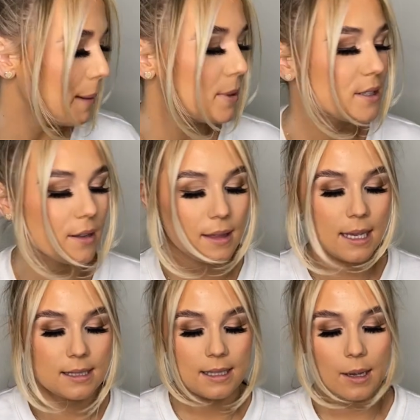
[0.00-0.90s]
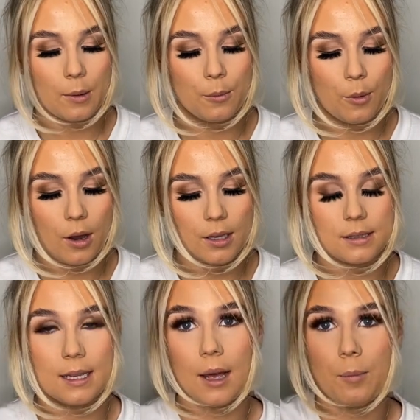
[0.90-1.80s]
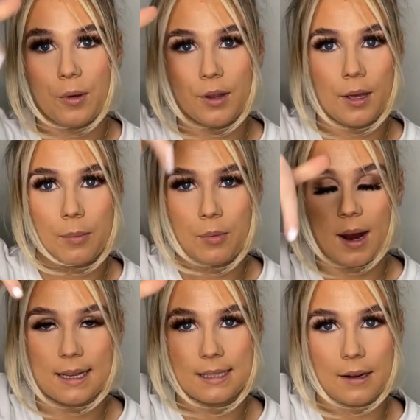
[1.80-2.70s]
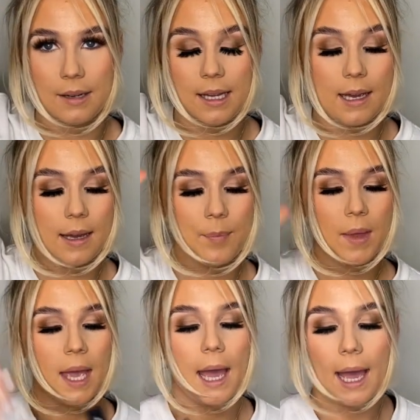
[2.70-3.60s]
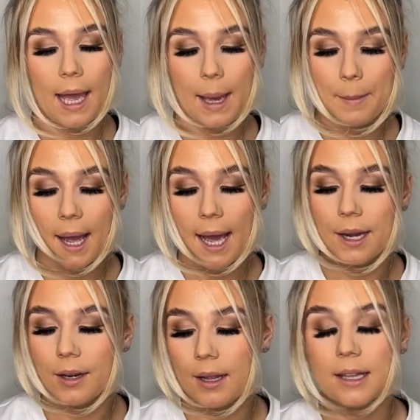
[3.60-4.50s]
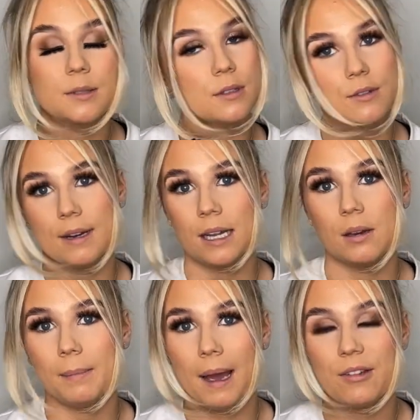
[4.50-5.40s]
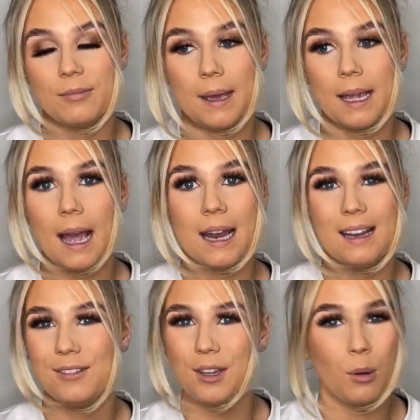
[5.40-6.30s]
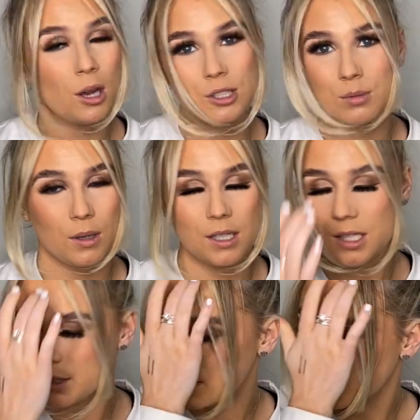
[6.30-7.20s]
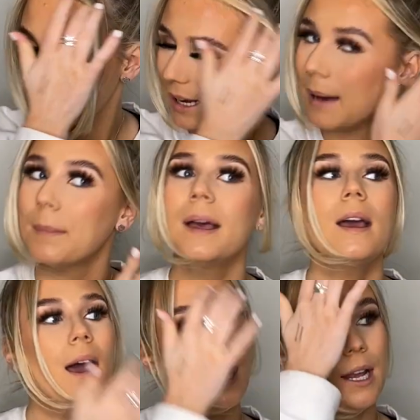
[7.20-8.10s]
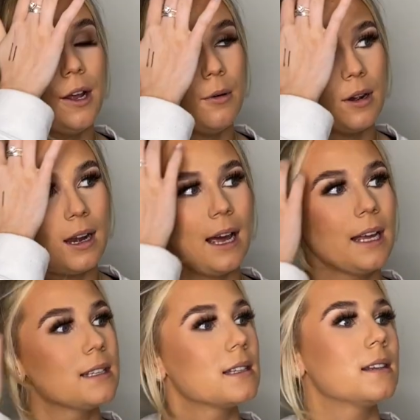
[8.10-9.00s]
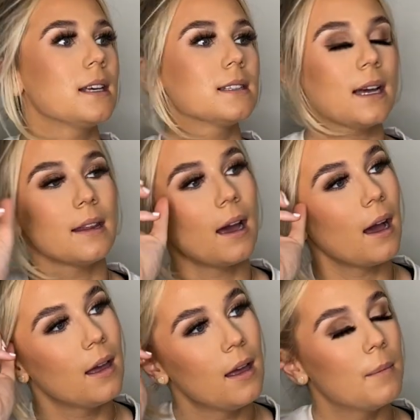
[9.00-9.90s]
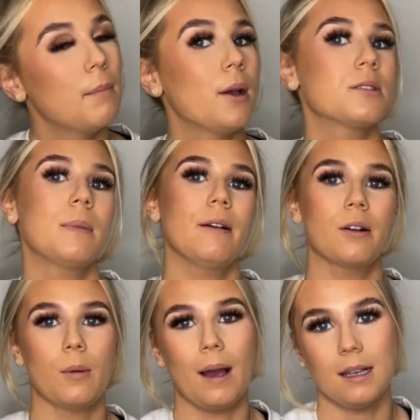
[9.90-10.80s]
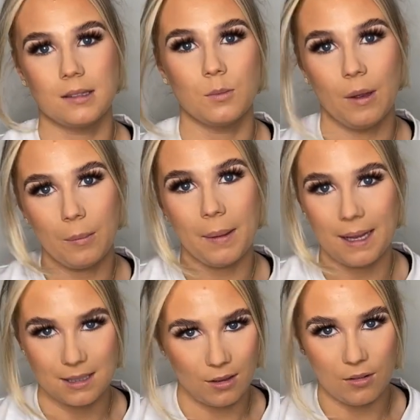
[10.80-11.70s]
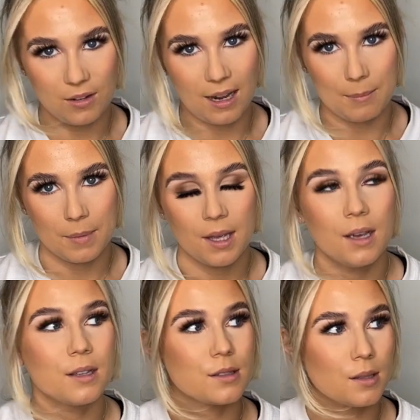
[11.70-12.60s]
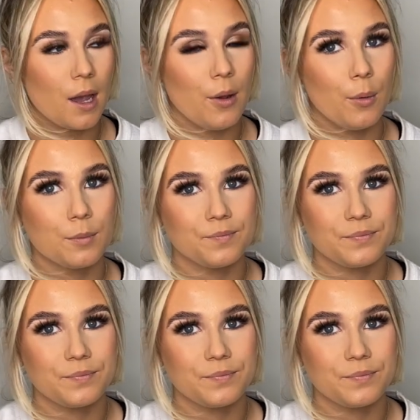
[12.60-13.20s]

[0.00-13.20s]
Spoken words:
So this was, I'll put the price down here, and this was a really good buy for me. And if you are just wanting to do soft glam, I know on clients and things like that, most of my requests will be soft glam. So